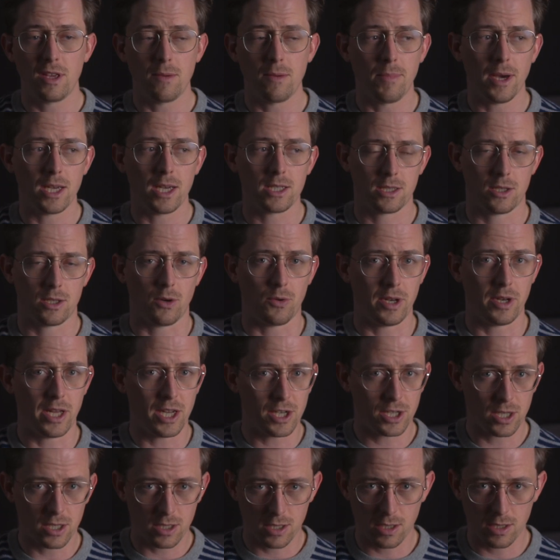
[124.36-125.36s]
the best
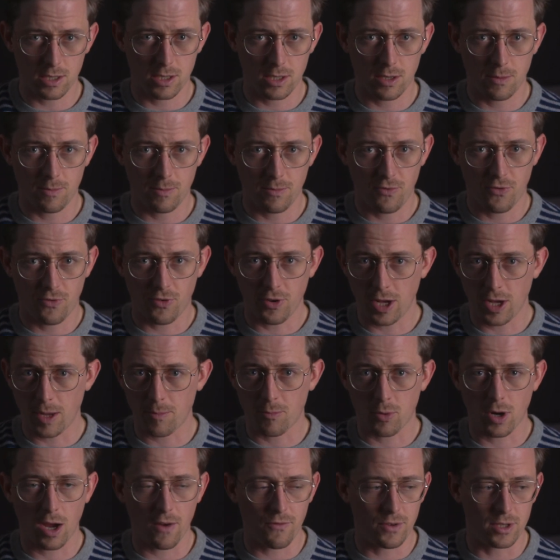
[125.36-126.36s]
donation system for
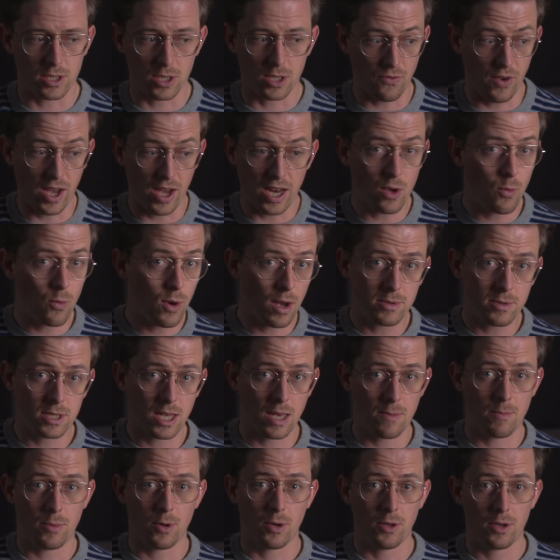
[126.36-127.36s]
nonprofits of any
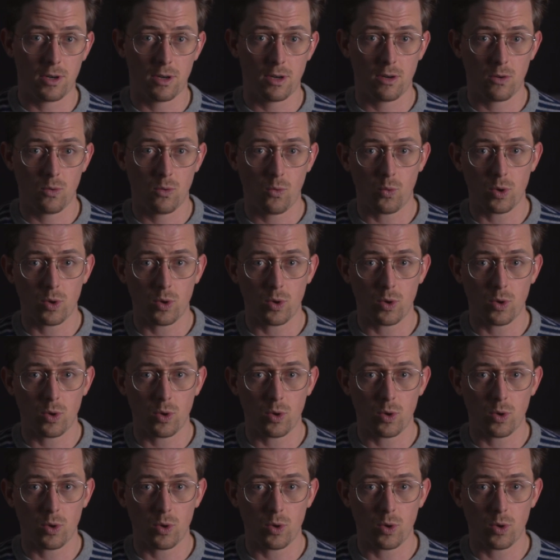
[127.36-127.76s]
website builder,